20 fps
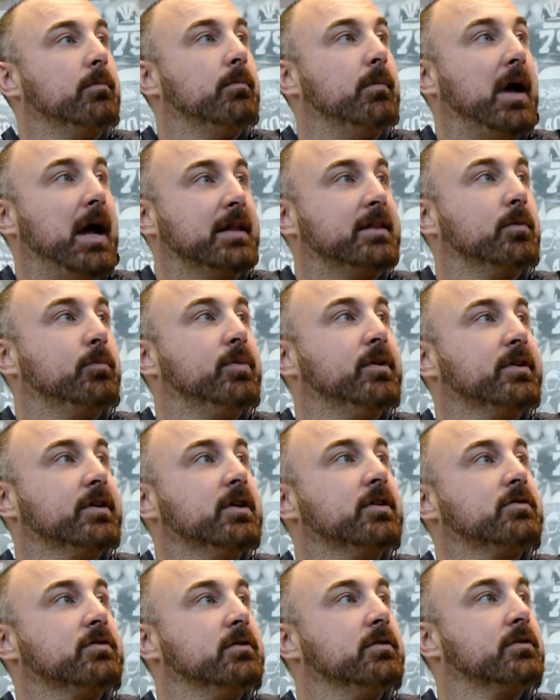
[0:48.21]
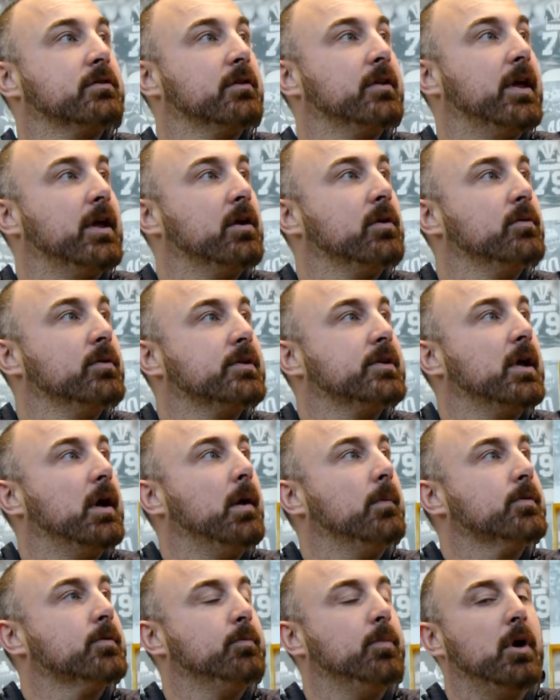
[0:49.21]
At the position, so that always
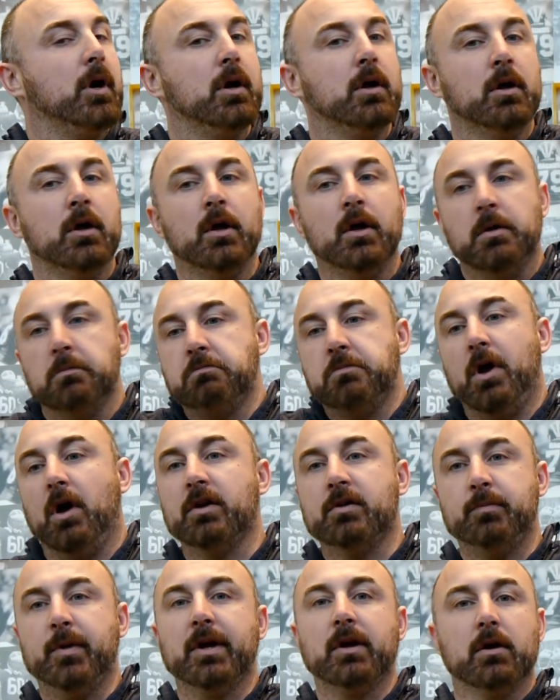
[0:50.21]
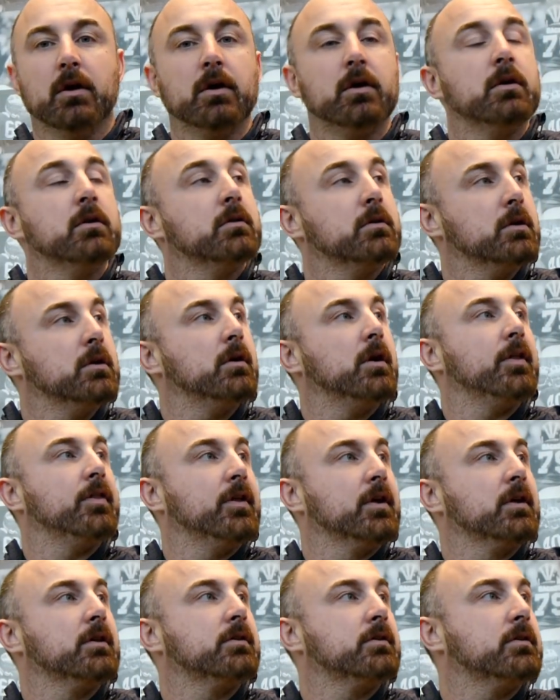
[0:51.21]
helps. But no, it's been good. You know, I
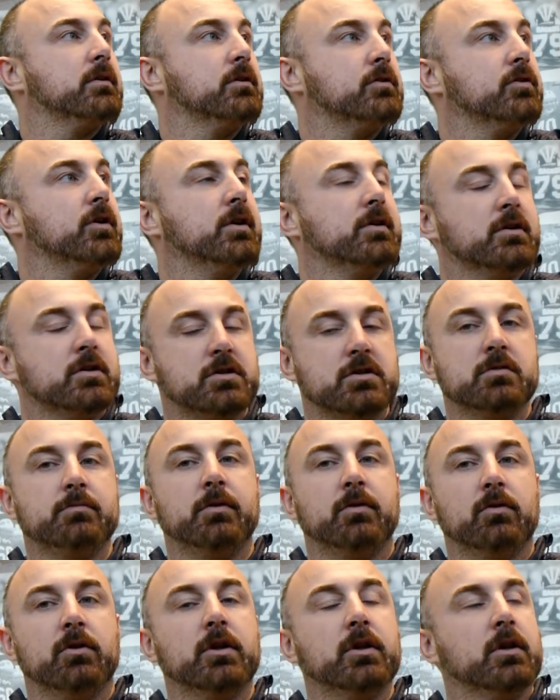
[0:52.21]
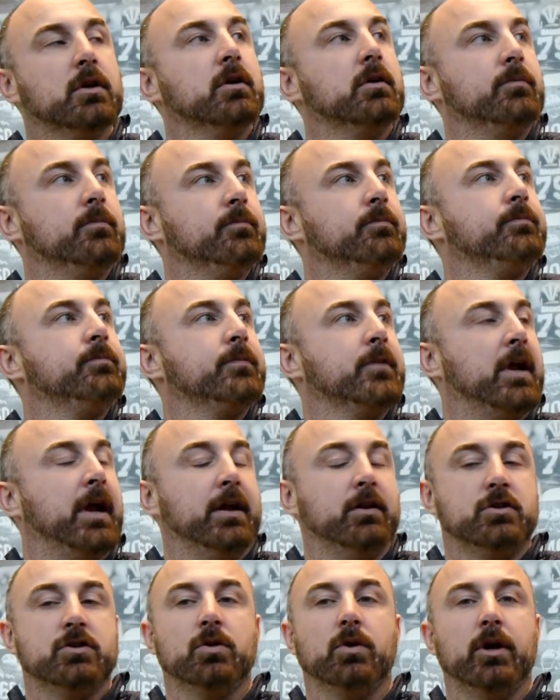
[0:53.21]
think the transition's been really good.
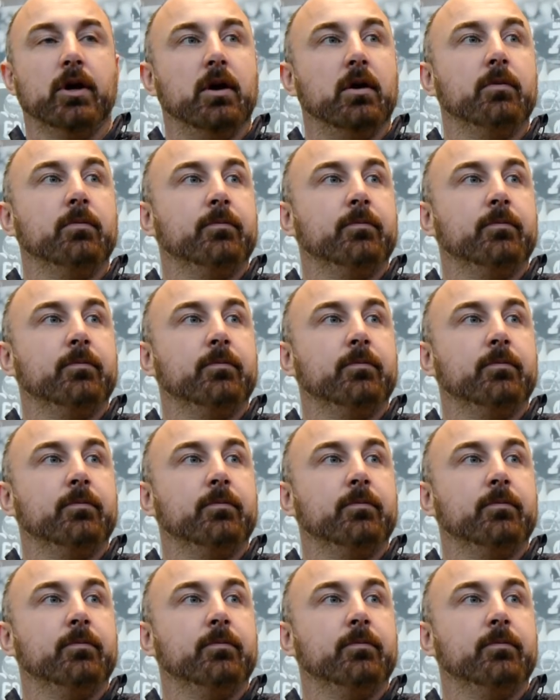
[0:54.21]
I enjoy it.